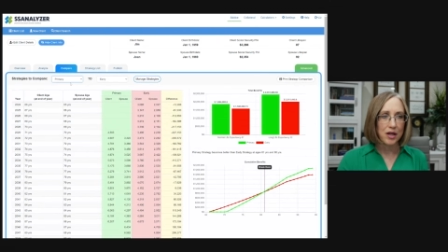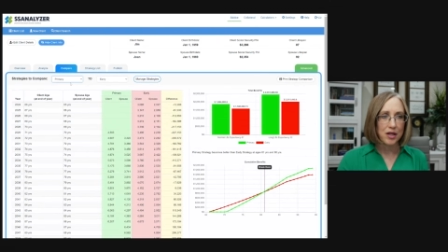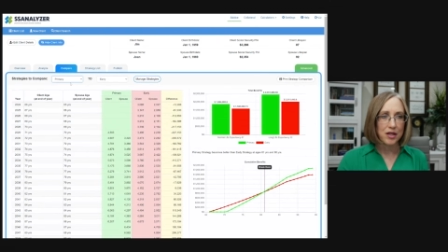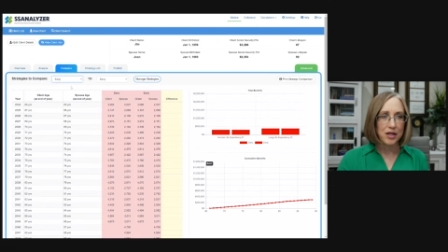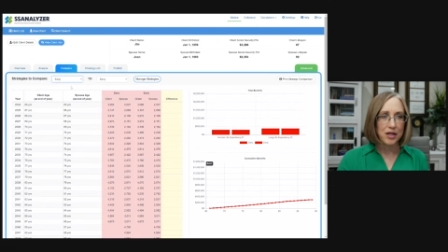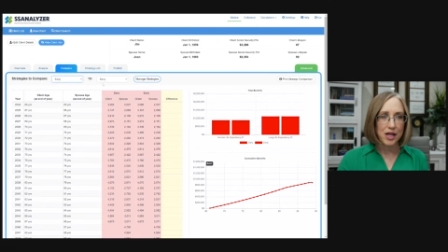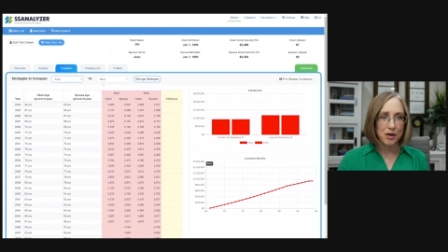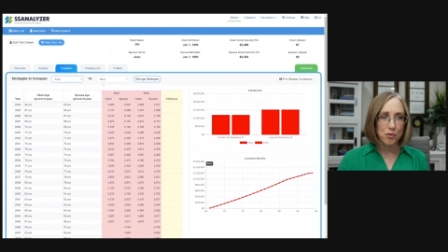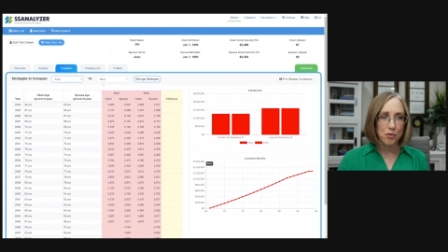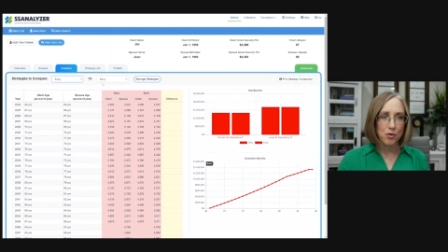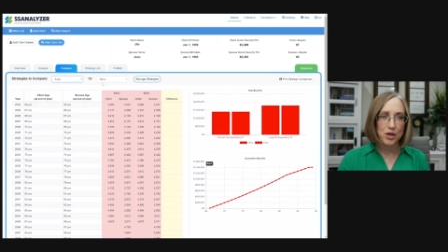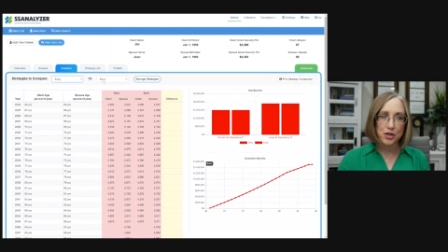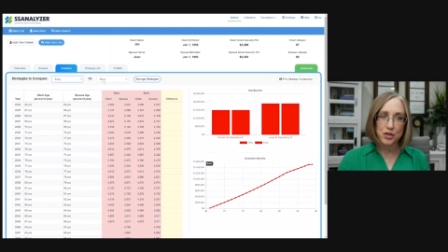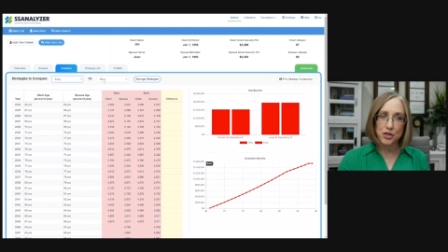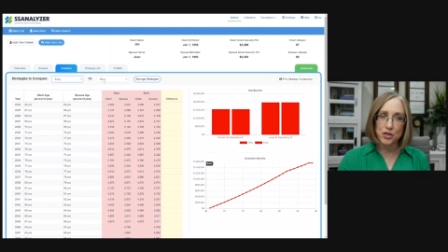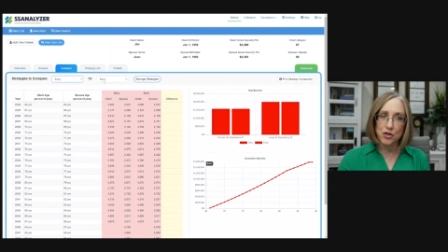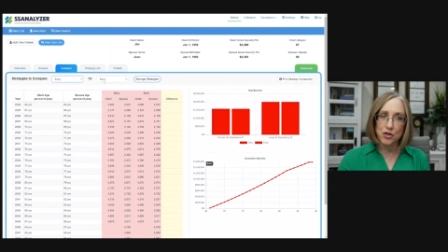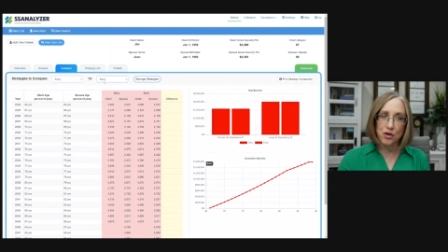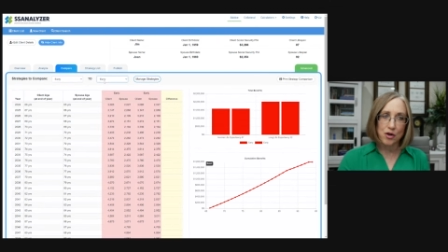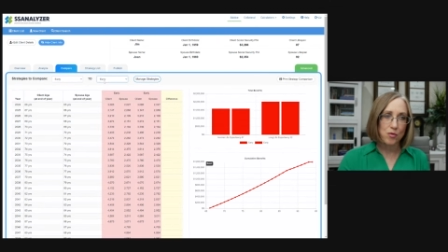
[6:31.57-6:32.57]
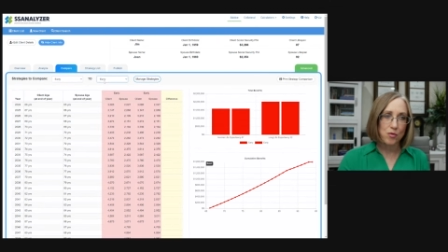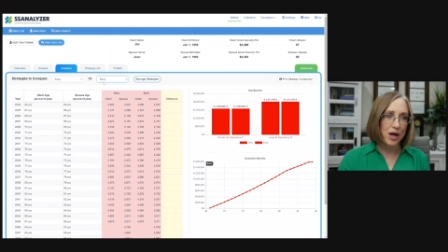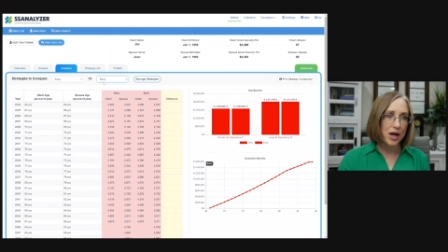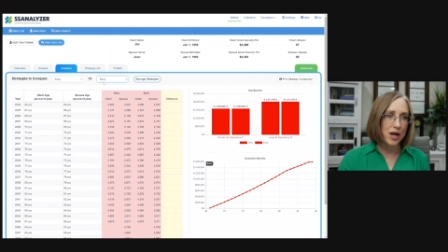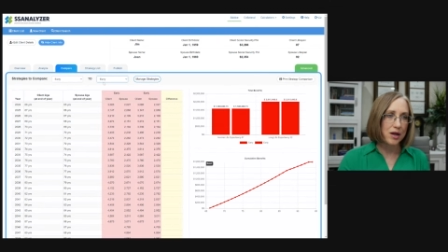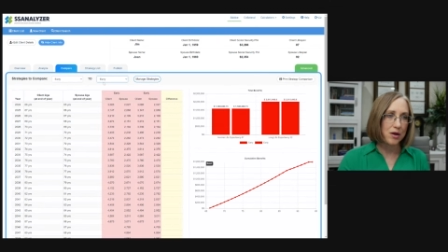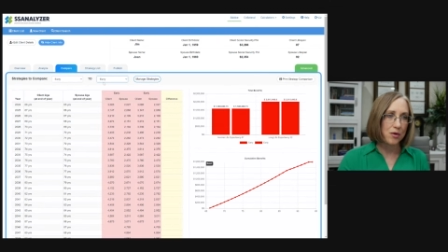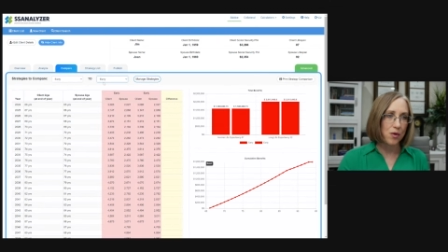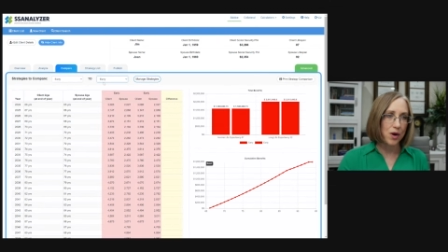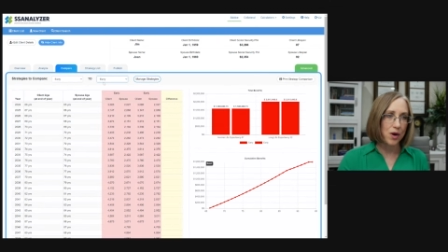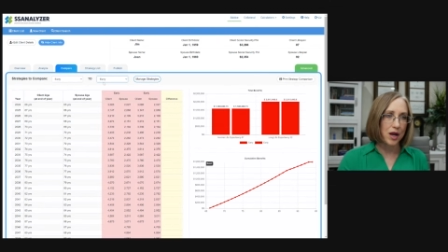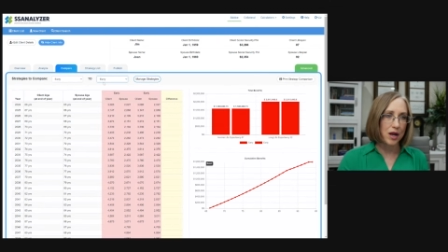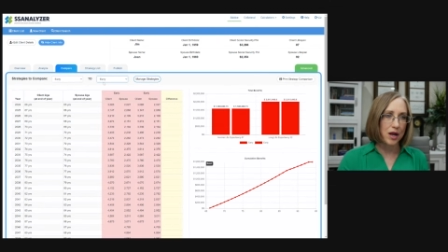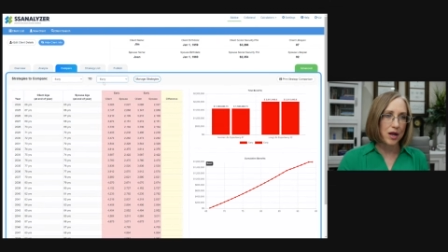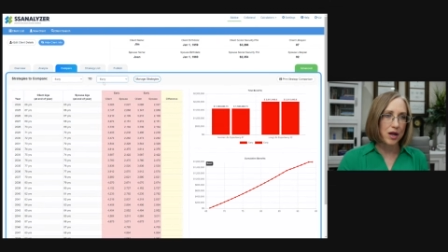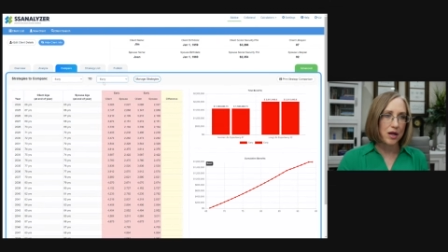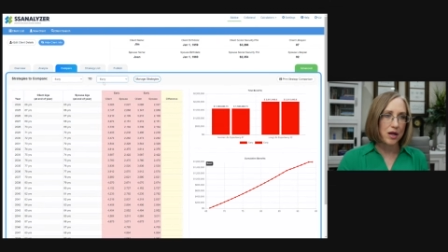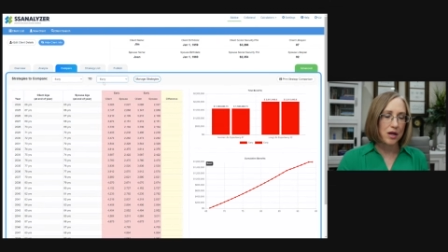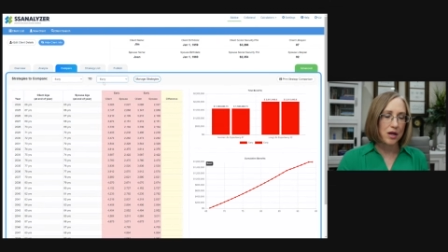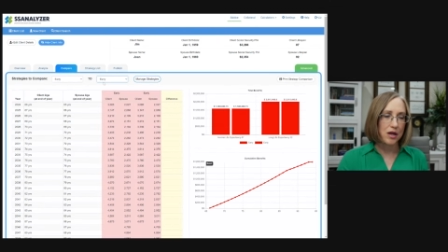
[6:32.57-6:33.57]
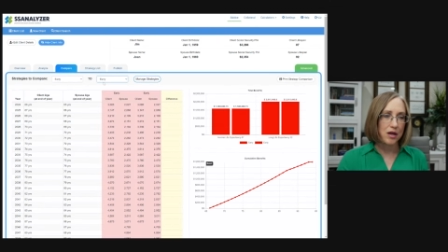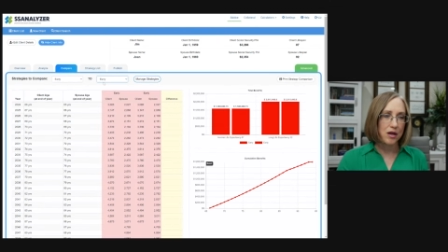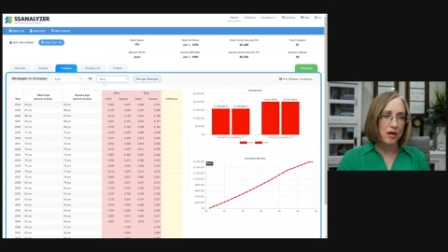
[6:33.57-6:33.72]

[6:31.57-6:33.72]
they were to start right away